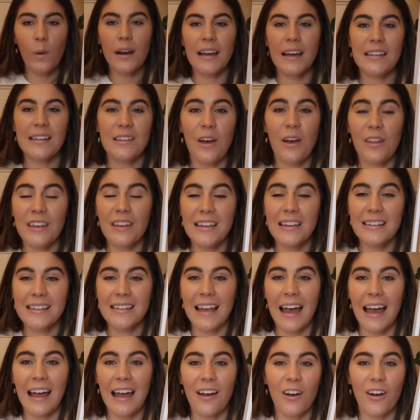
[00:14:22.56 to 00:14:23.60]
I saw this,
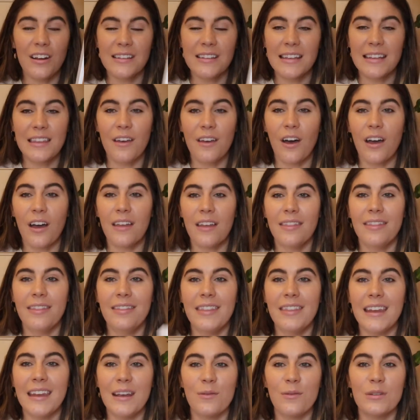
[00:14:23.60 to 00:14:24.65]
I honestly thought
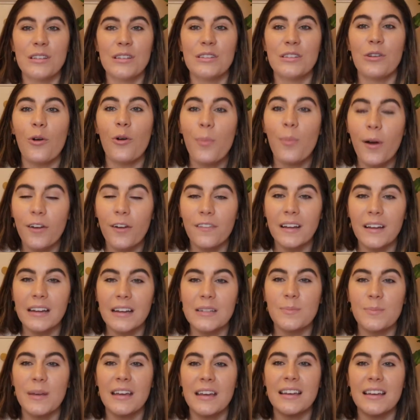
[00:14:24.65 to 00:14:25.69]
that it was so
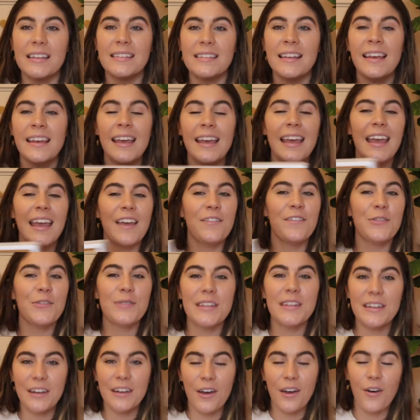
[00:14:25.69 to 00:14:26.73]
perfect because if you
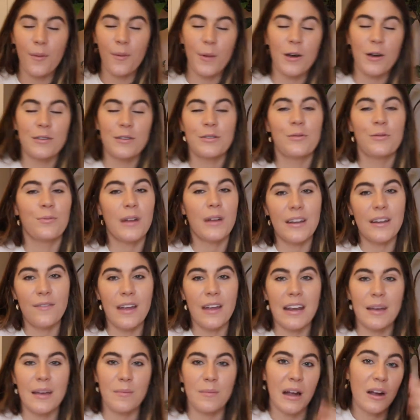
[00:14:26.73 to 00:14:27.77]
didn't know, I'm also
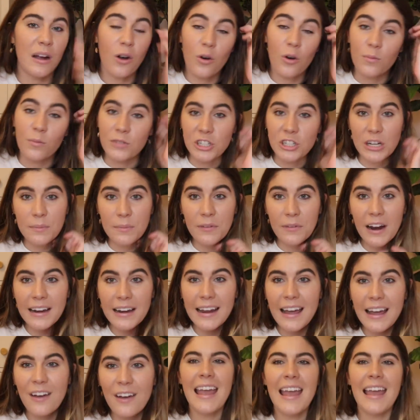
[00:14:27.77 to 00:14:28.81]
renovating my home gym right
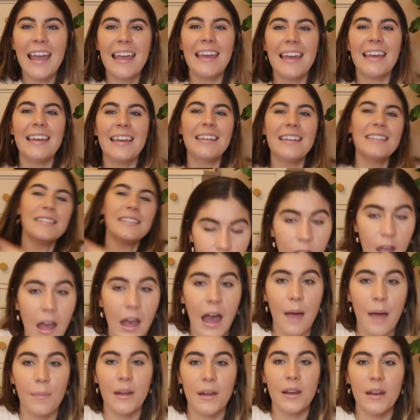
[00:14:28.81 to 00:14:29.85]
now, and
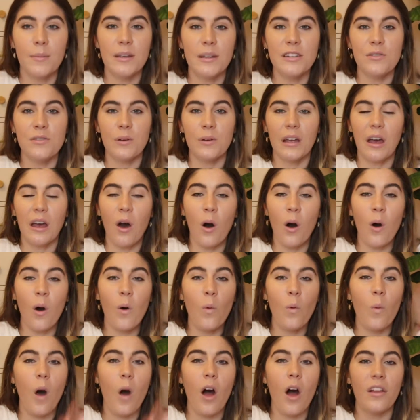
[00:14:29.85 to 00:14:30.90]
I'm gonna be doing a
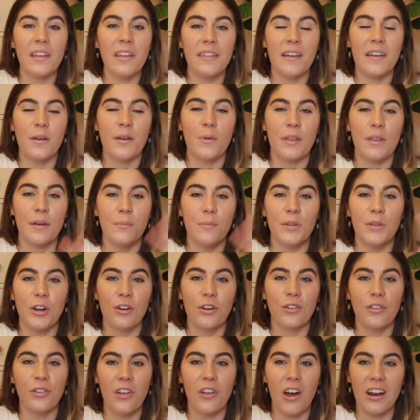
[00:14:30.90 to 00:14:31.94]
whole wall in there with a
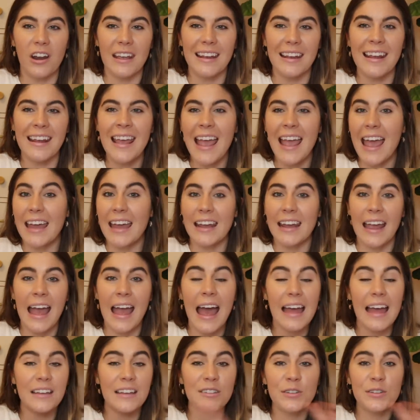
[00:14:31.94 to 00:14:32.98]
mural on it. And I
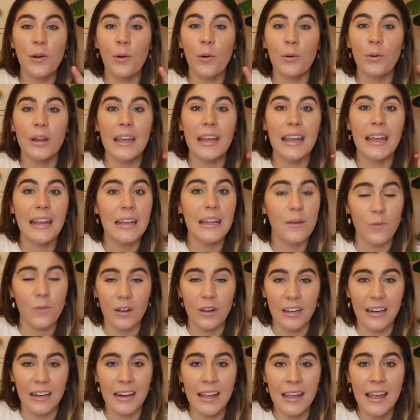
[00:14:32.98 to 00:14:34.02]
hadn't told
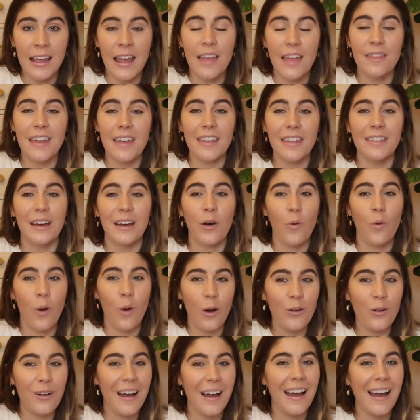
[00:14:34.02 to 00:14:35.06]
anyone that the
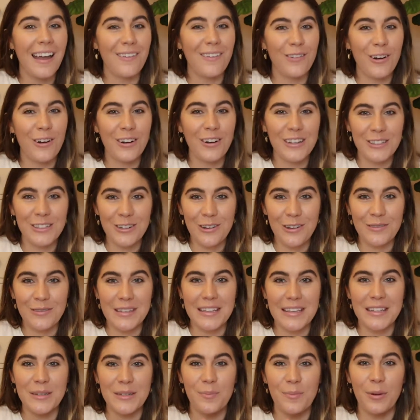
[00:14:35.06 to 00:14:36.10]
quote I've already
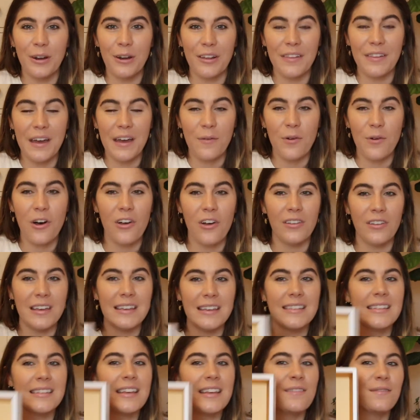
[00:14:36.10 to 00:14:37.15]
chosen to put on that wall
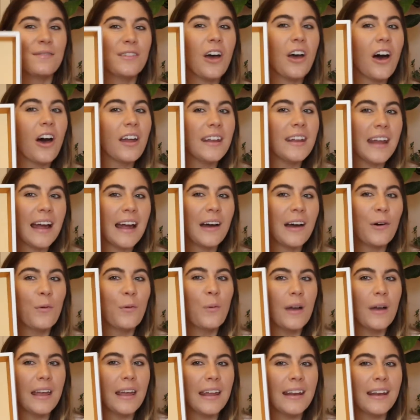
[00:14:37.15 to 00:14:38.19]
is, "If not now,
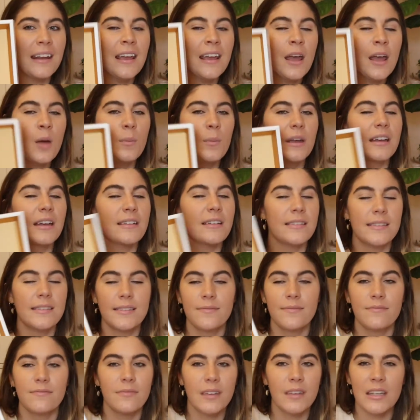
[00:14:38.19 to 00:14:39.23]
when?"
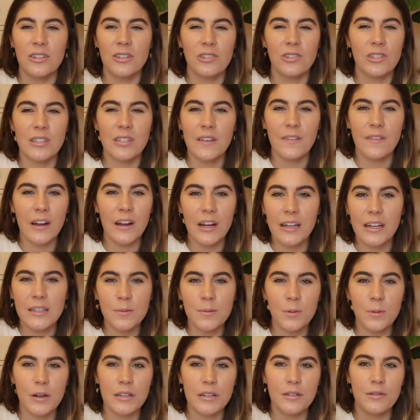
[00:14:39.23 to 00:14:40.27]
Because it's just a very
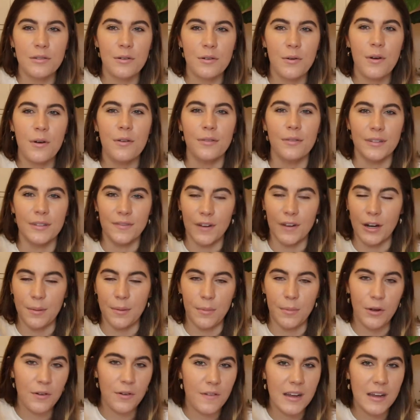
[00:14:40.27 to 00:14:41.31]
inspirational quote. It's very
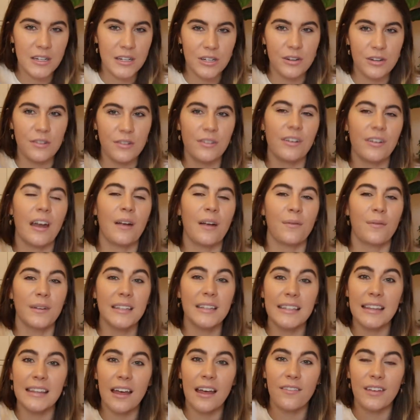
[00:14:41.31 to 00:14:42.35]
motivational. I
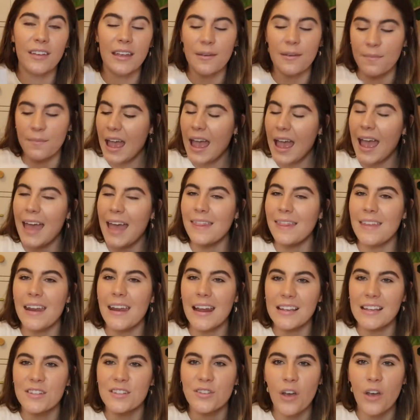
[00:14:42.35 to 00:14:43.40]
really love it. And then
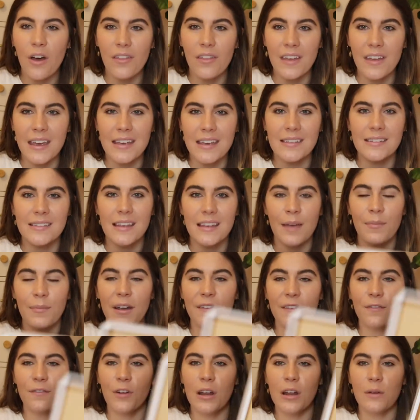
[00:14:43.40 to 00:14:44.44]
I saw this and
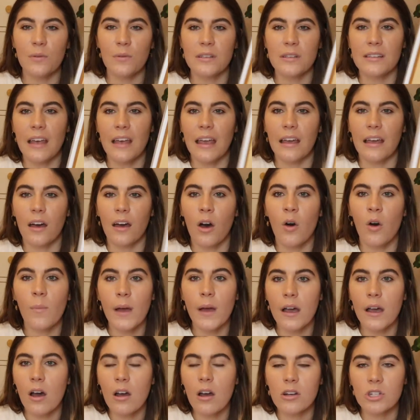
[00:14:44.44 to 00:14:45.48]
my friend was like, "Oh
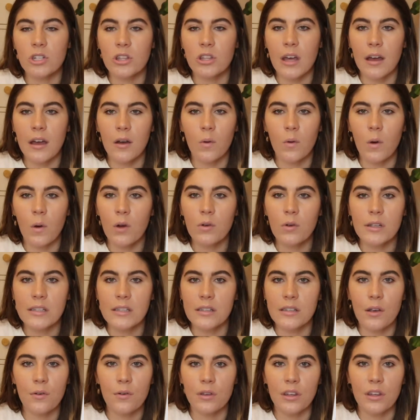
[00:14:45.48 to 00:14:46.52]
my gosh, that quote is
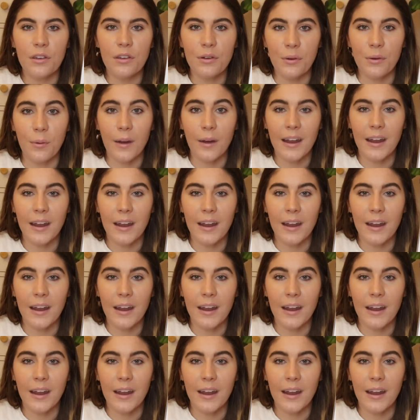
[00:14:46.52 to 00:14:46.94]
so you."